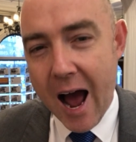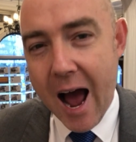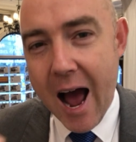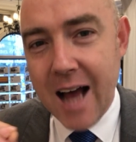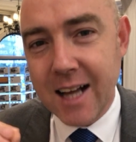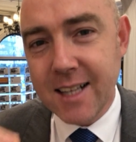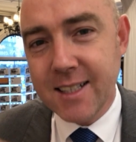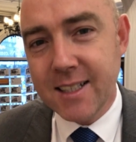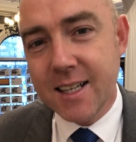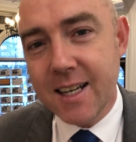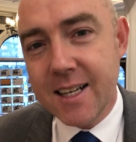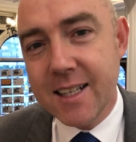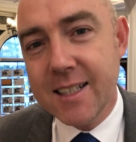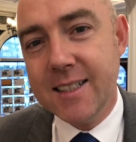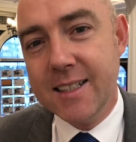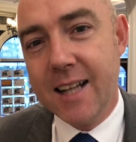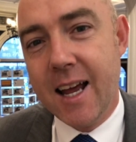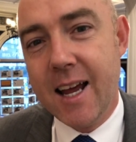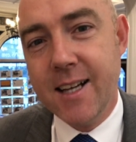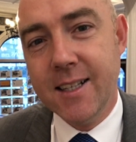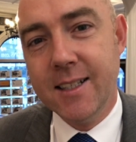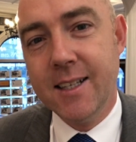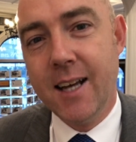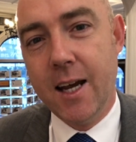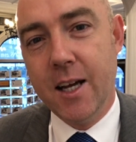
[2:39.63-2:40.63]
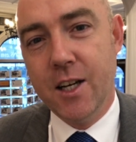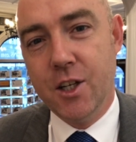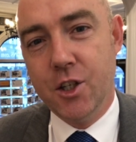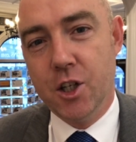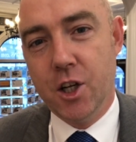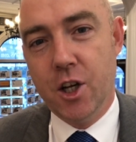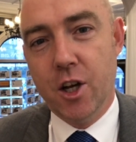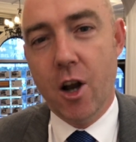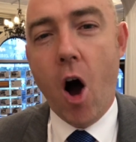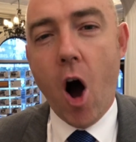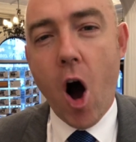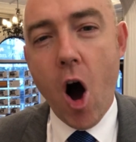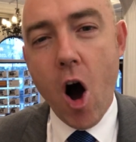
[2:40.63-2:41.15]
As an estate
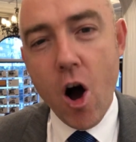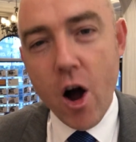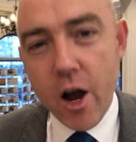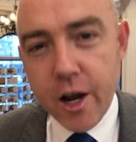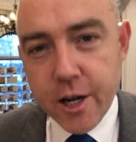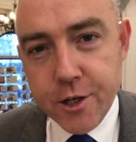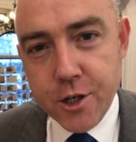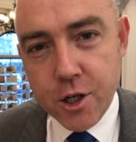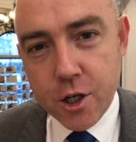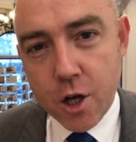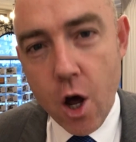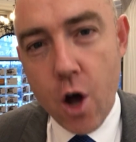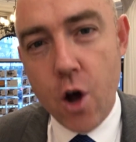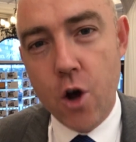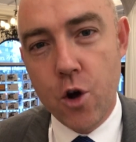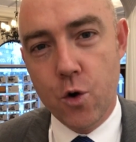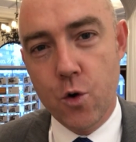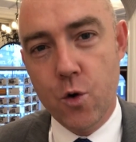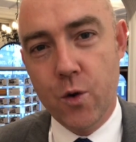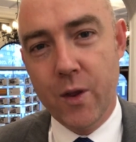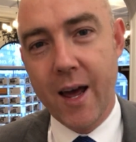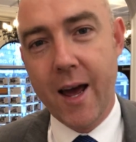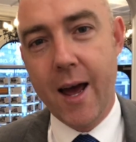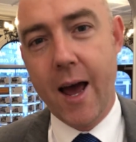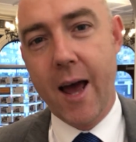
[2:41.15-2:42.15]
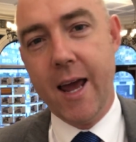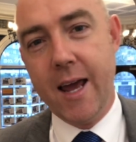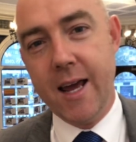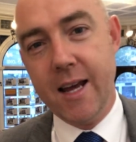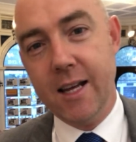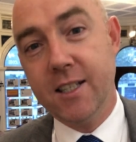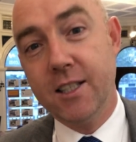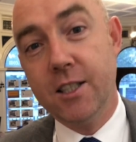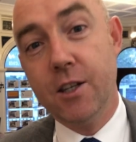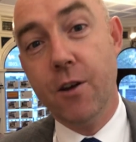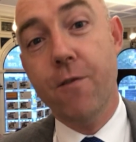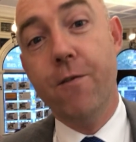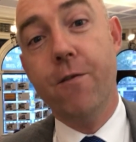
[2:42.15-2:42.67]
agent, I know that a
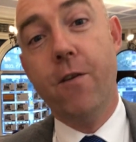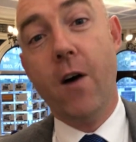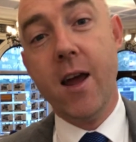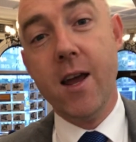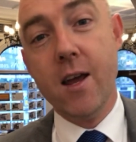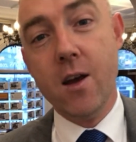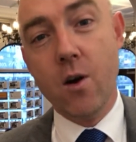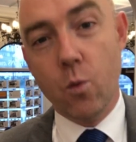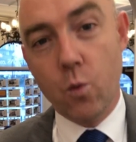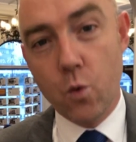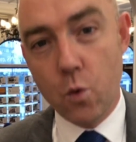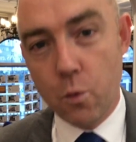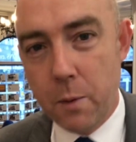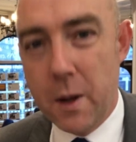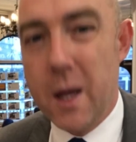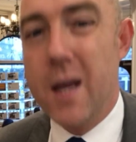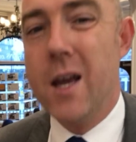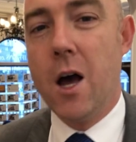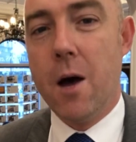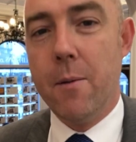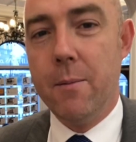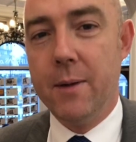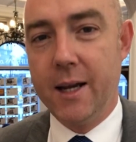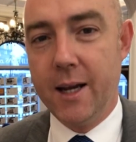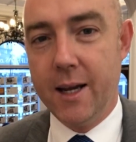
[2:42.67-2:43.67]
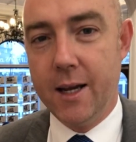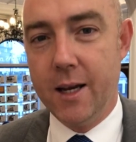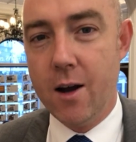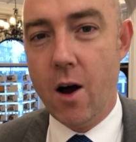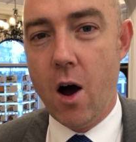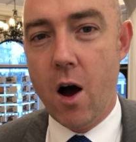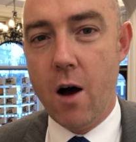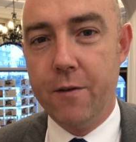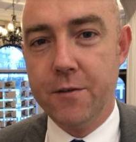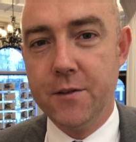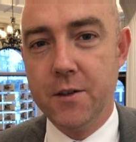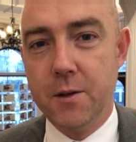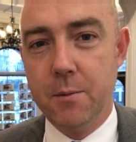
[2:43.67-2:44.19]
surveyor will be coming in
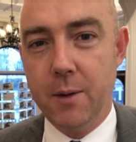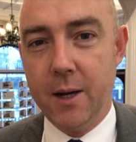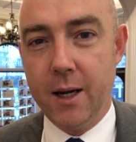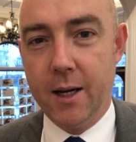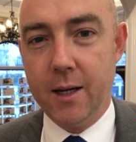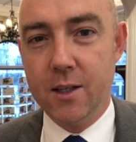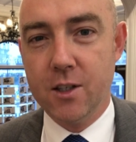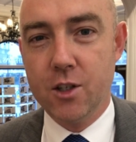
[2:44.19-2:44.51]
after me.